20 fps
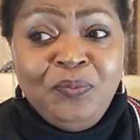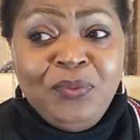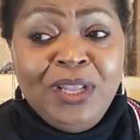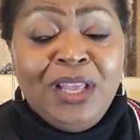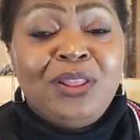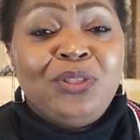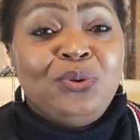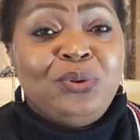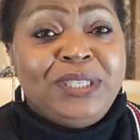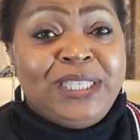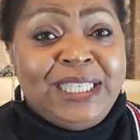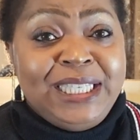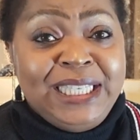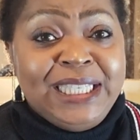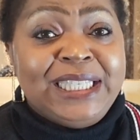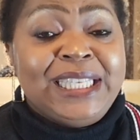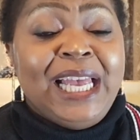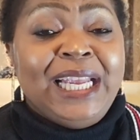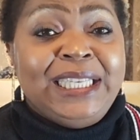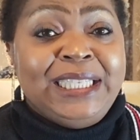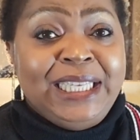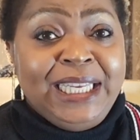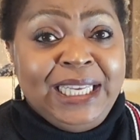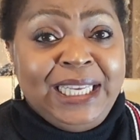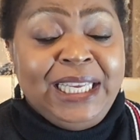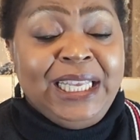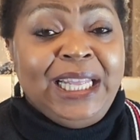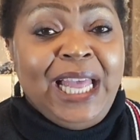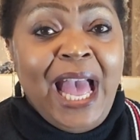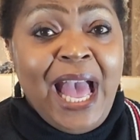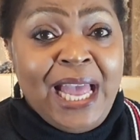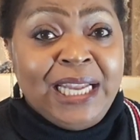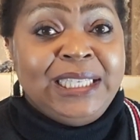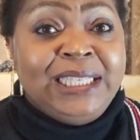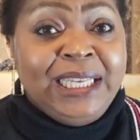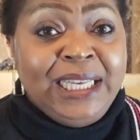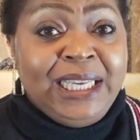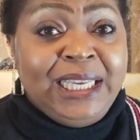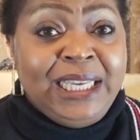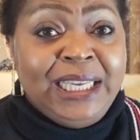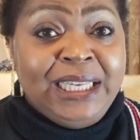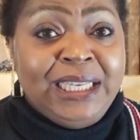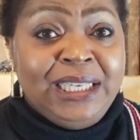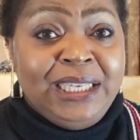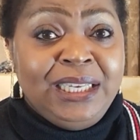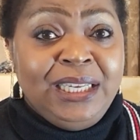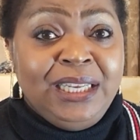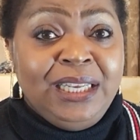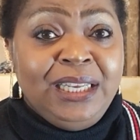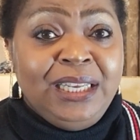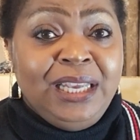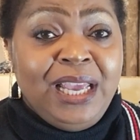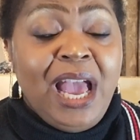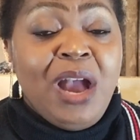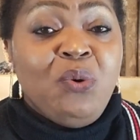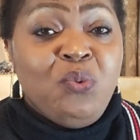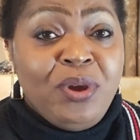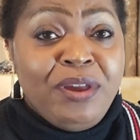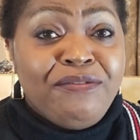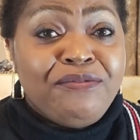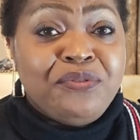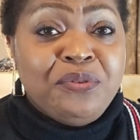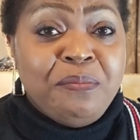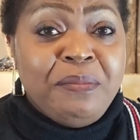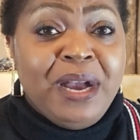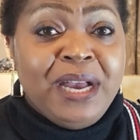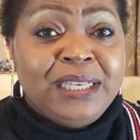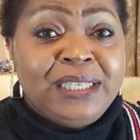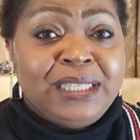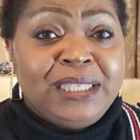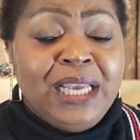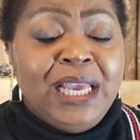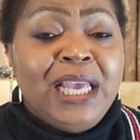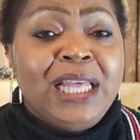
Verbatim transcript: those things are, take, are taken away from us,